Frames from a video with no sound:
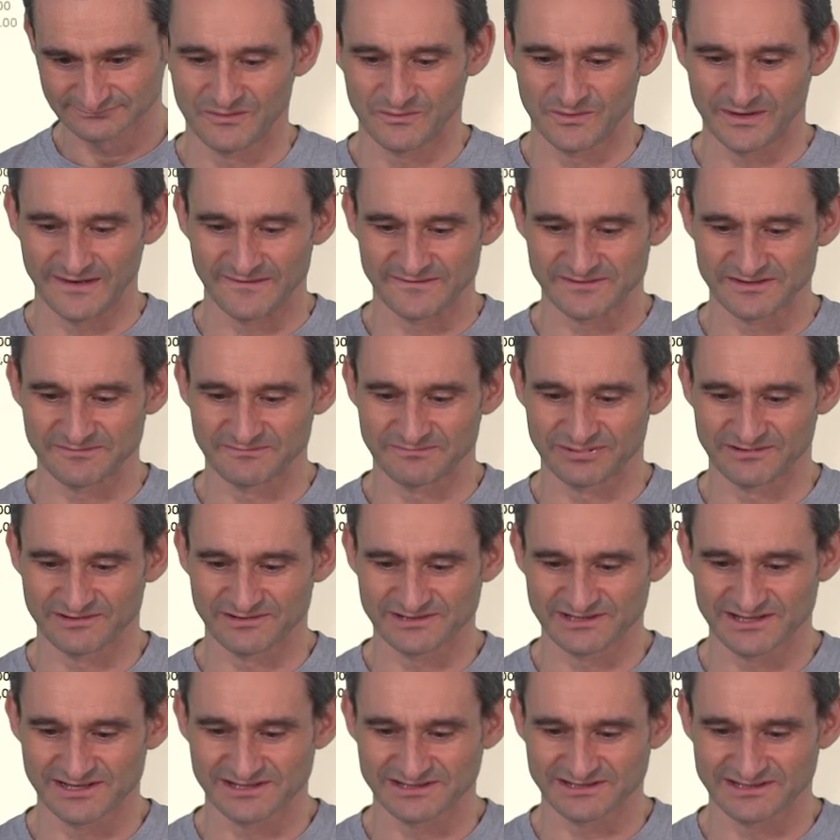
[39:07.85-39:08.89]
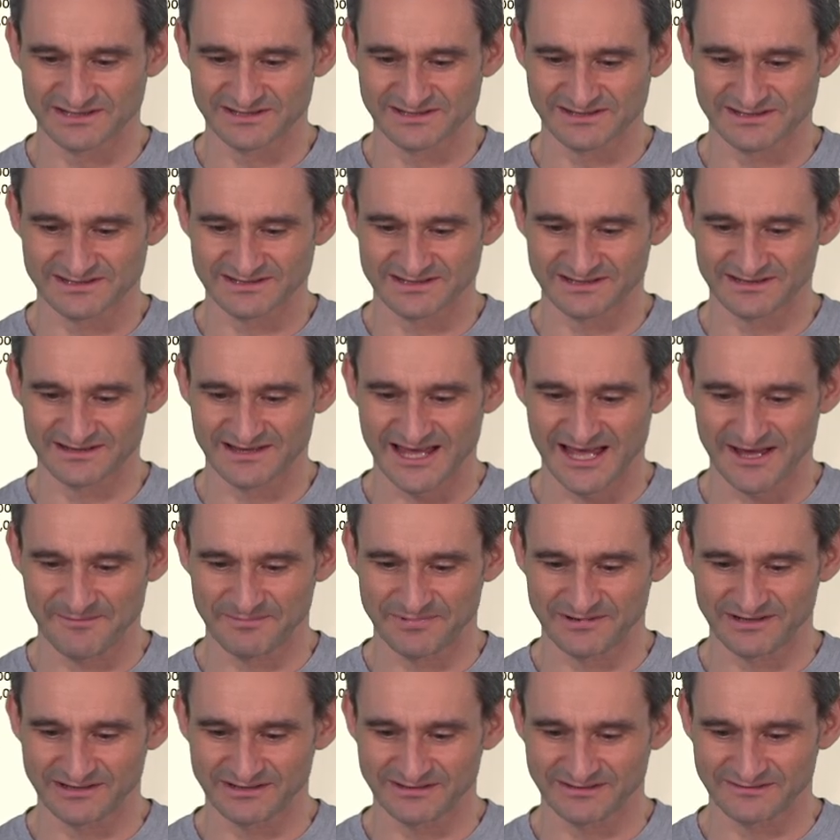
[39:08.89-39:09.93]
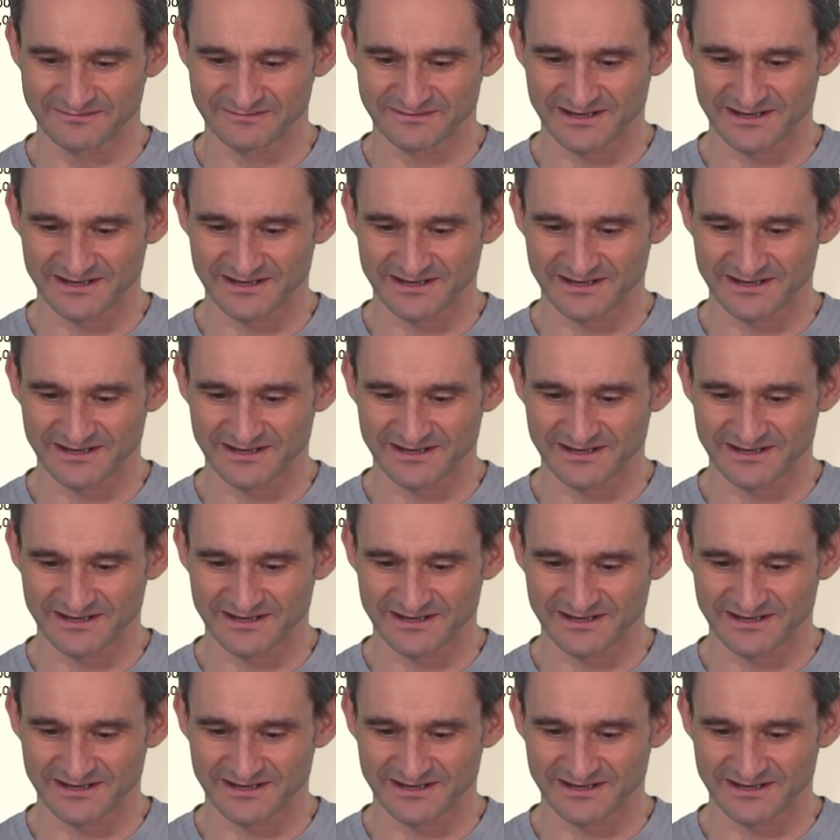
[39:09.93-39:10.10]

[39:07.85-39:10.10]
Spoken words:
We have some persistence still happening.